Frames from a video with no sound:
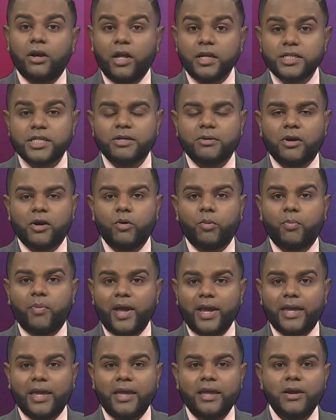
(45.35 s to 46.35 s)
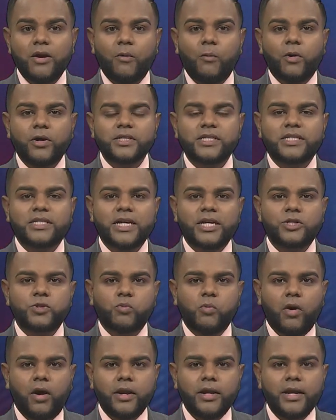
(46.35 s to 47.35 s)
Kopecky won stage
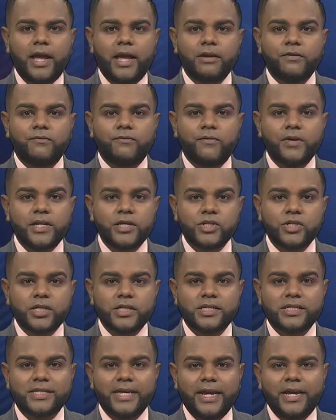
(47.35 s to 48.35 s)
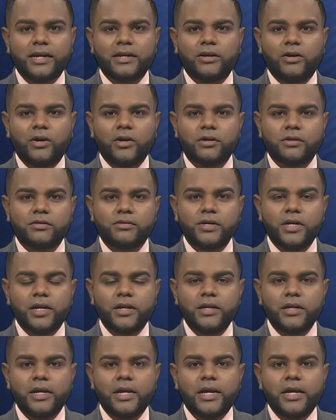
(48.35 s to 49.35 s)
1 and finished second on
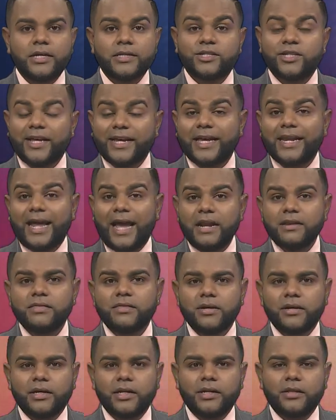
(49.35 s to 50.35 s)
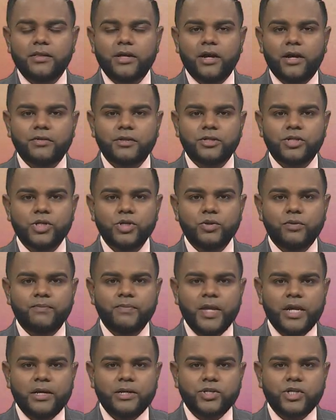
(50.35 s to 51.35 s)
third, second and third in the other
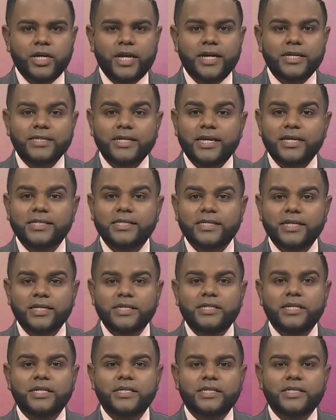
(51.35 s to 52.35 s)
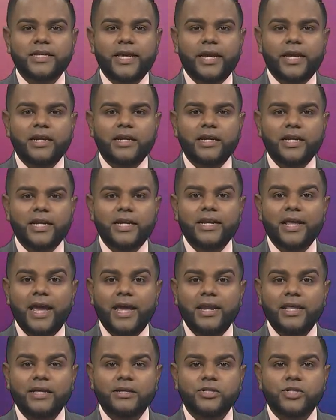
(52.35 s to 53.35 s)
two. She has a 16 second lead
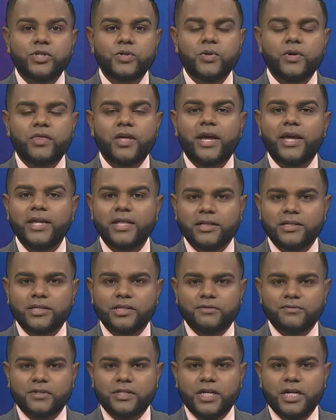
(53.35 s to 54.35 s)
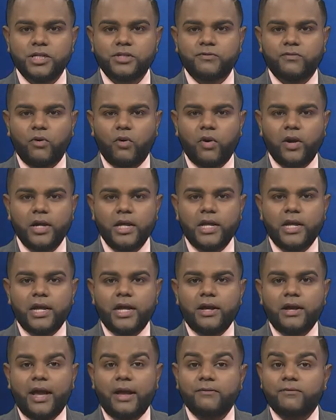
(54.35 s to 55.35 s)
heading to the hills of stage 4
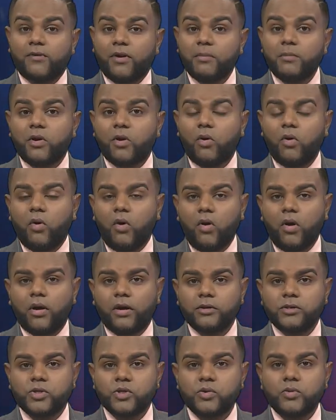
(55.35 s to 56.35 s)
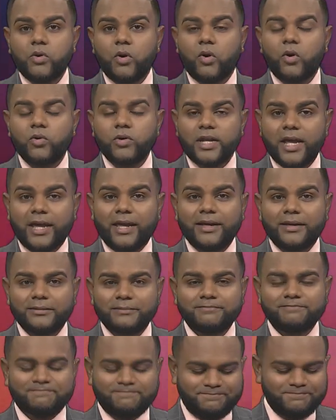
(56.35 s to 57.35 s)
from Cahors to Rodez.
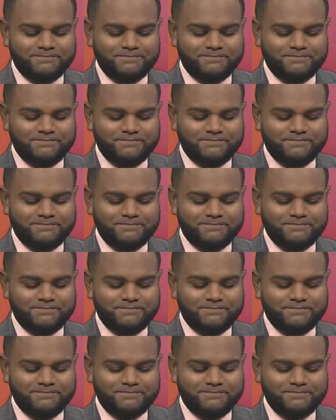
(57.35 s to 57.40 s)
